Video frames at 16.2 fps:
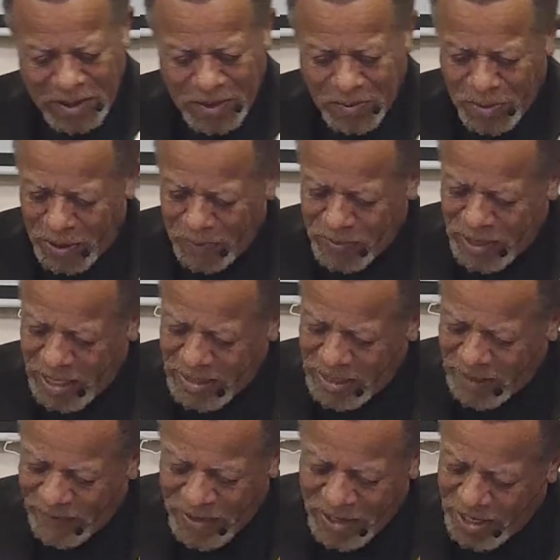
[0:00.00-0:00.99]
But I'm telling you
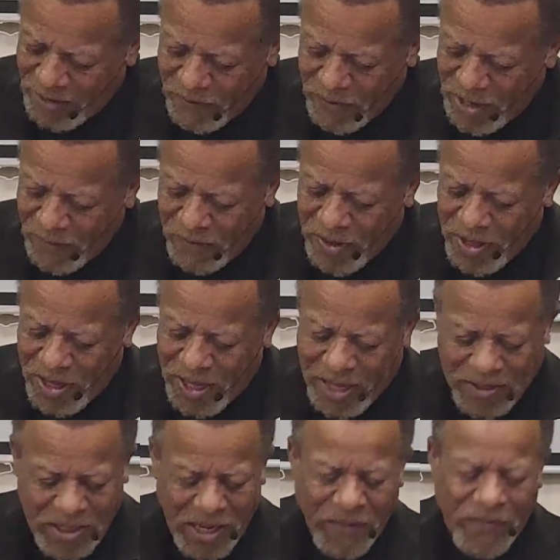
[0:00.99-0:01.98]
something,
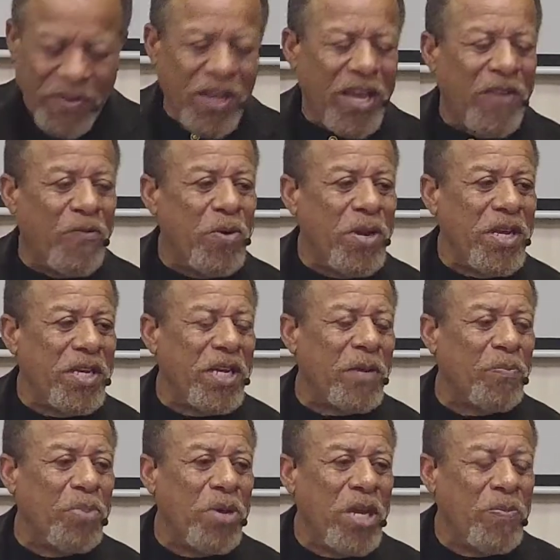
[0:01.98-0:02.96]
if we can
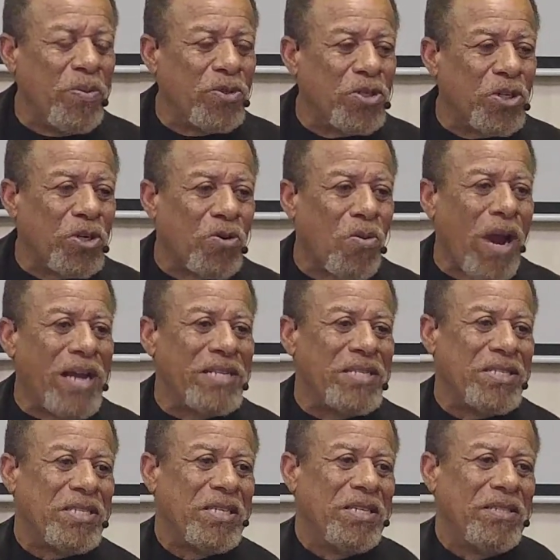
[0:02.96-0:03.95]
get people to
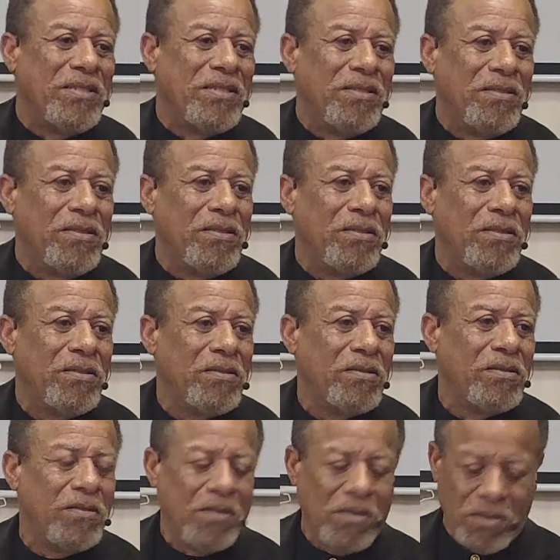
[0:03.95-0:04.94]
Christ,
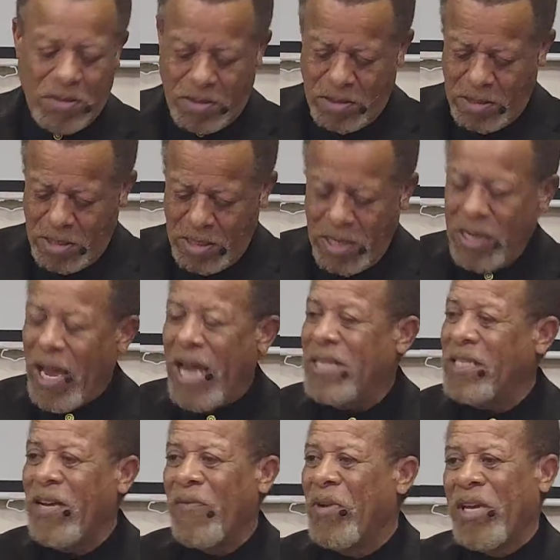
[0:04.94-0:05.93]
come on. I
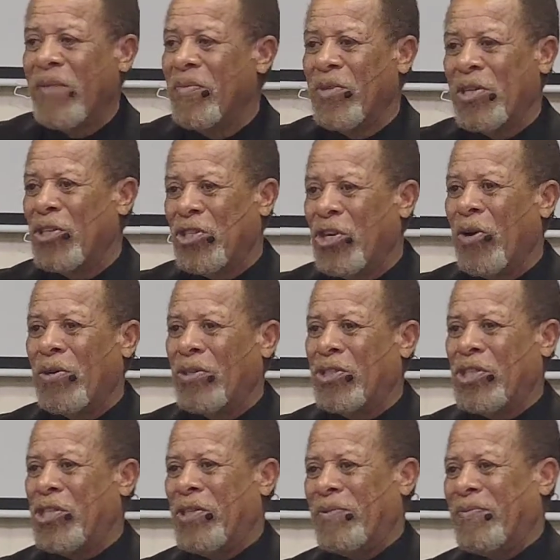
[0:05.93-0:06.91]
didn't say we get them to the
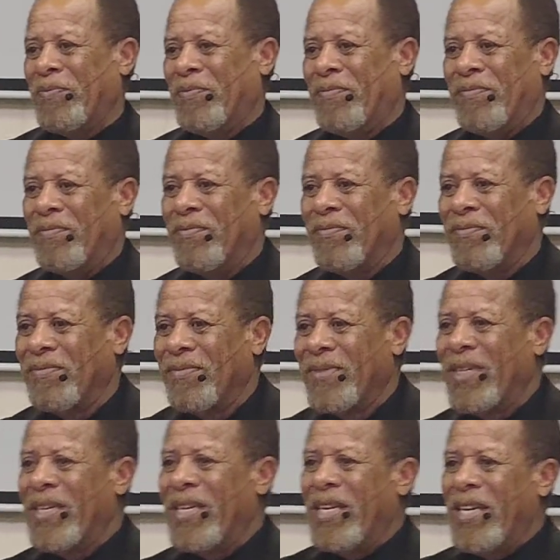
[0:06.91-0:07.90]
church.
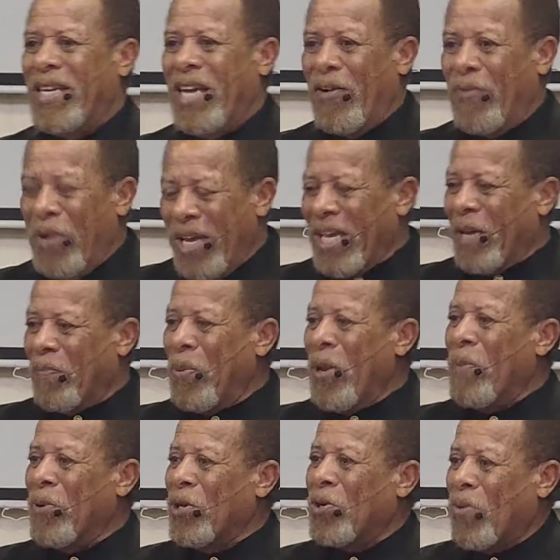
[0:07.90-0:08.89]
If we can get
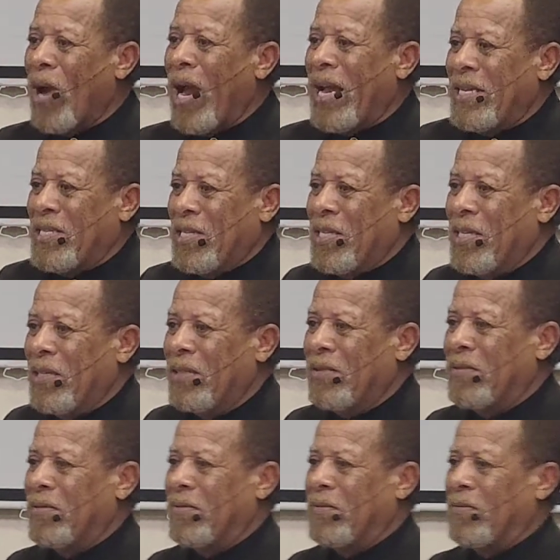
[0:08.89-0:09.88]
people to Christ,
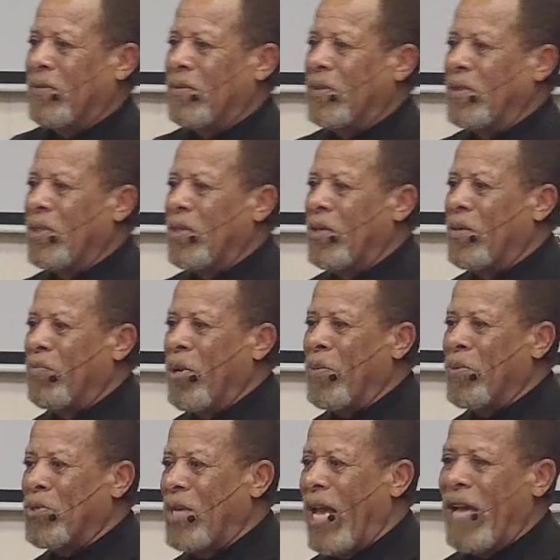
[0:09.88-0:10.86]

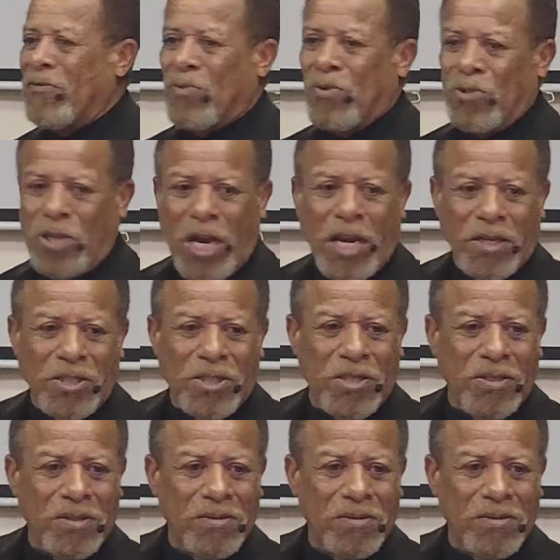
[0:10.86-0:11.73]
people's lives will change.